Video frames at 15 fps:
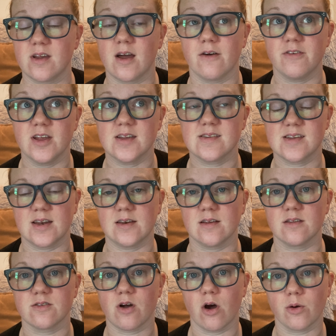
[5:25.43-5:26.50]
of his
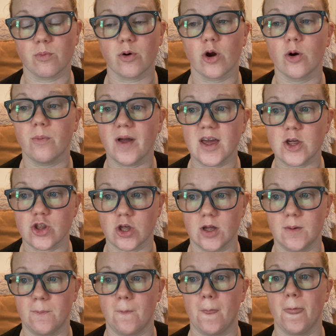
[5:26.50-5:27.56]
sentence on
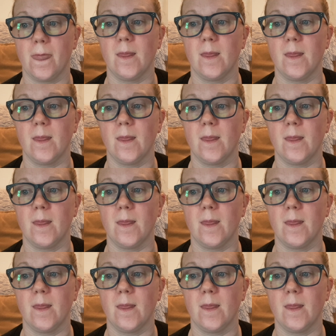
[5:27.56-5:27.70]
probation.